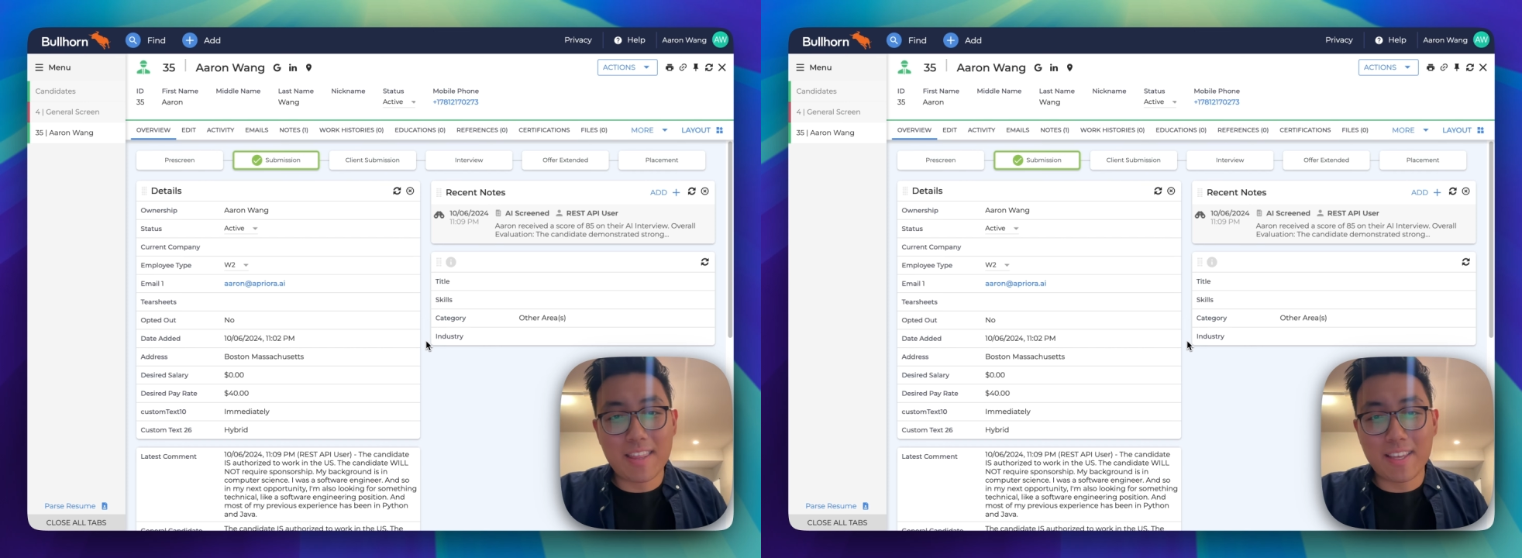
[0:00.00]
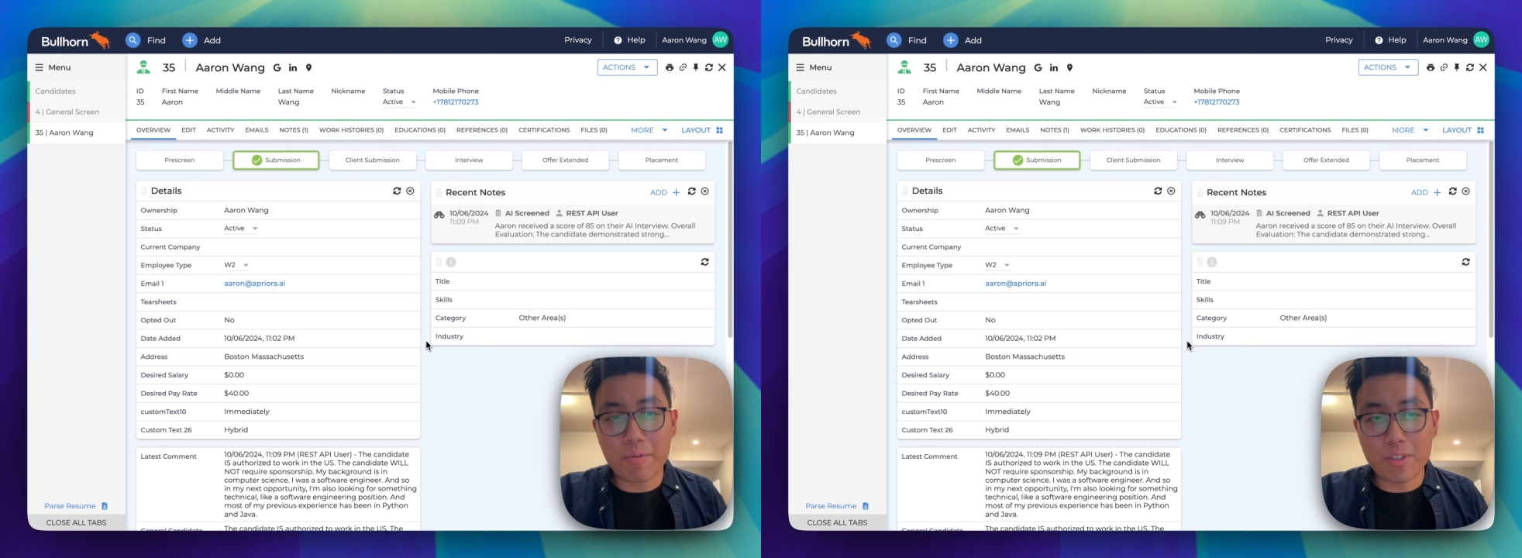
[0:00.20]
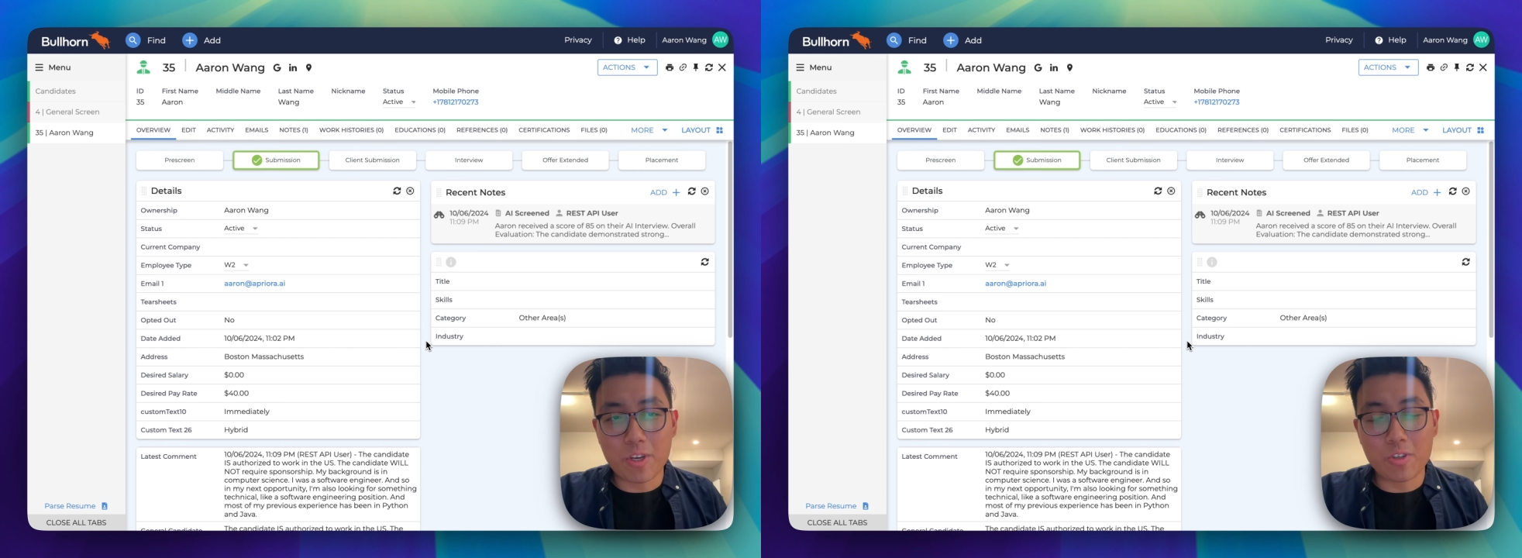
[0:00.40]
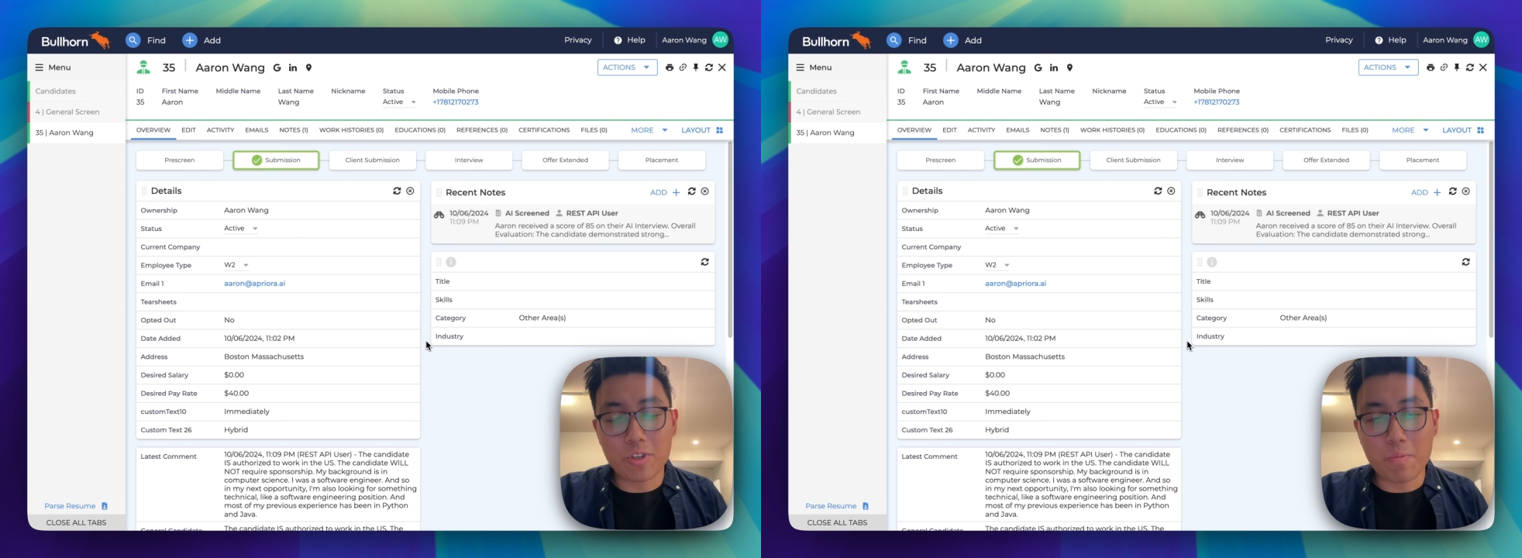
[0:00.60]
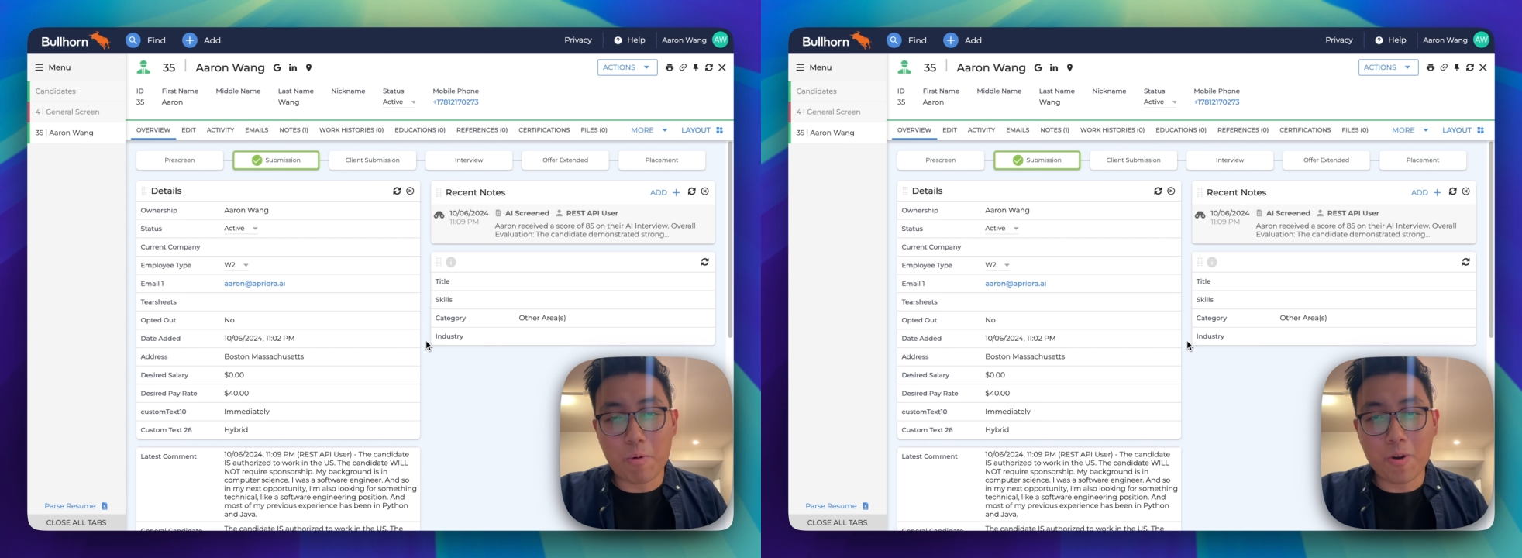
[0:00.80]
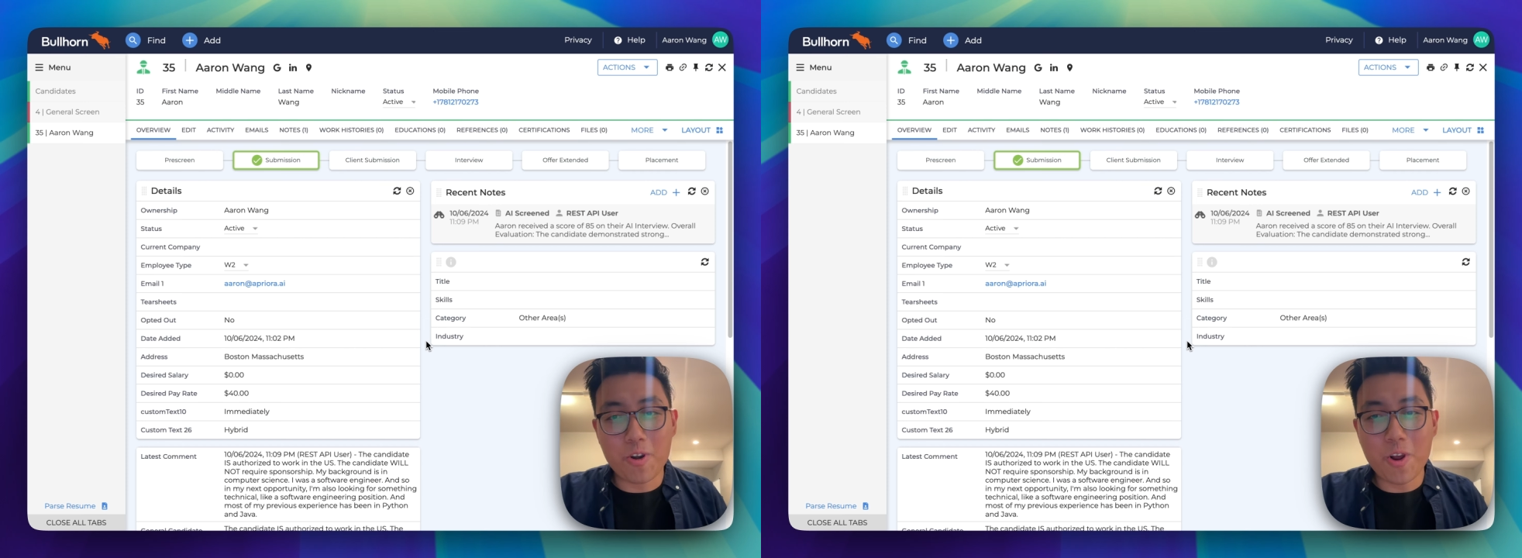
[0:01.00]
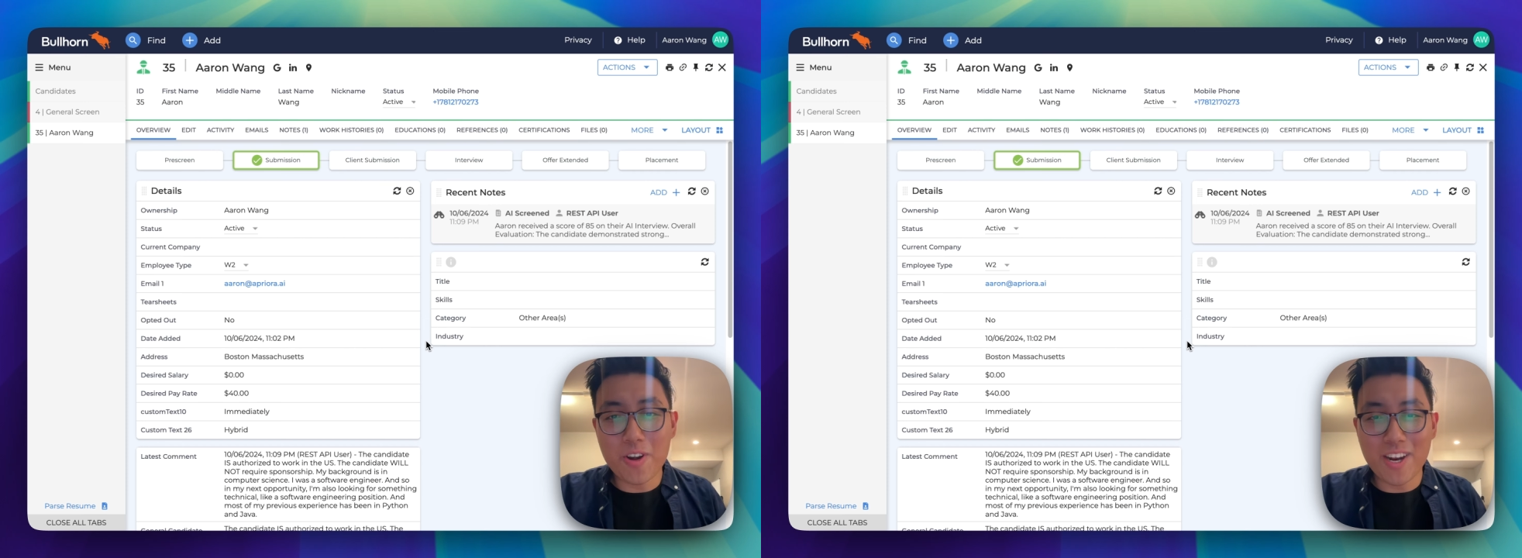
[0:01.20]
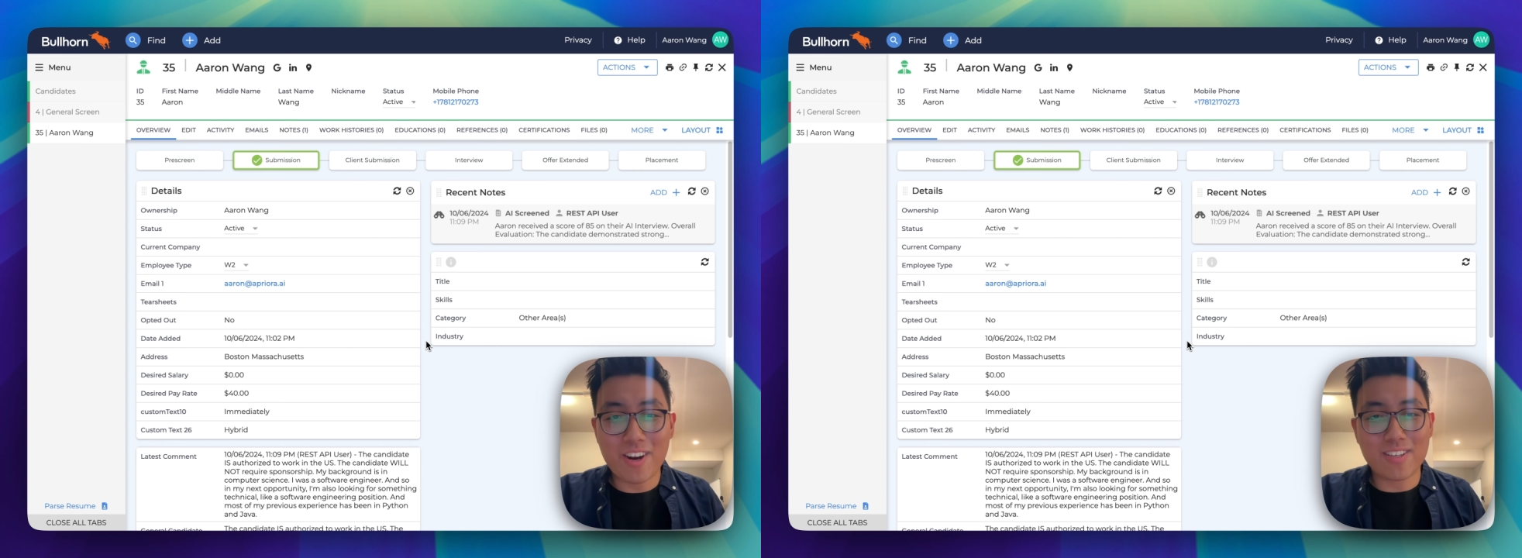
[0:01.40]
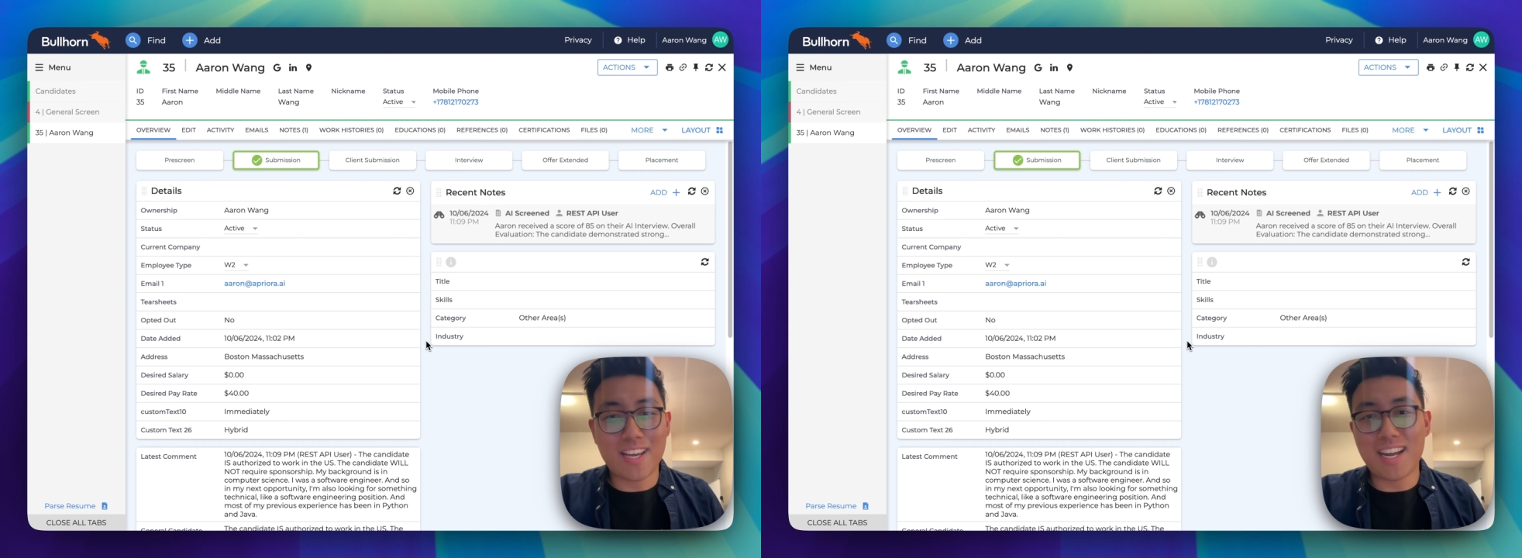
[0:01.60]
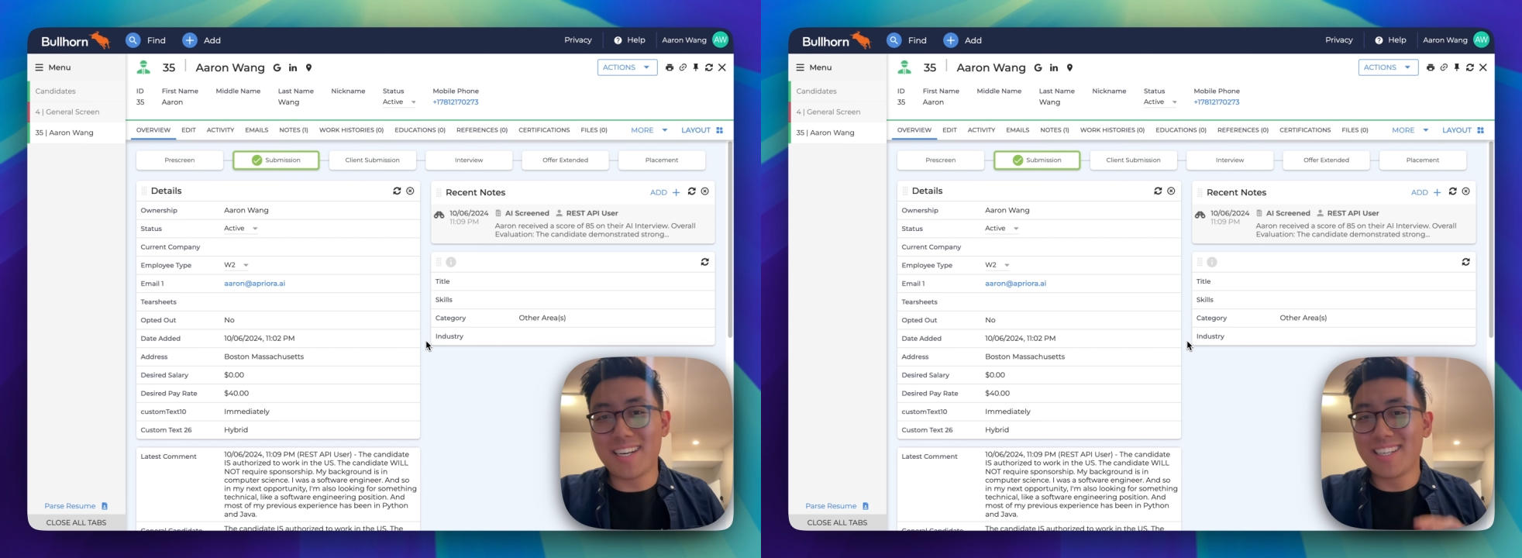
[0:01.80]
think what's also important to note here is
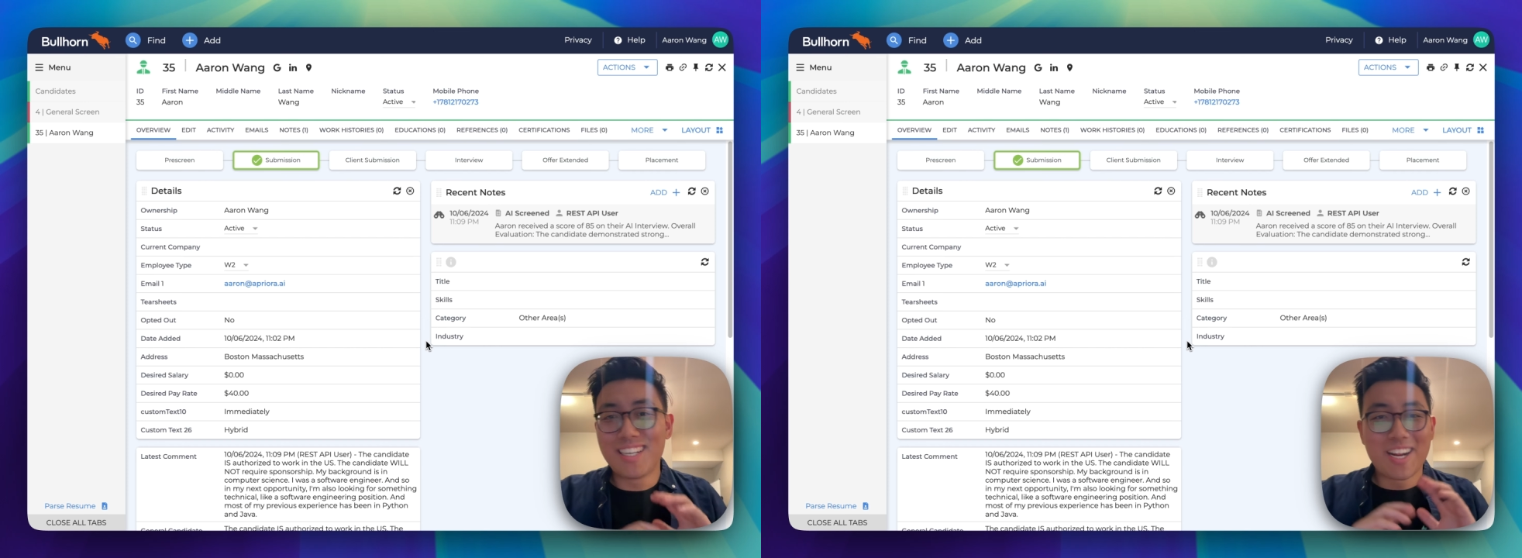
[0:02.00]
that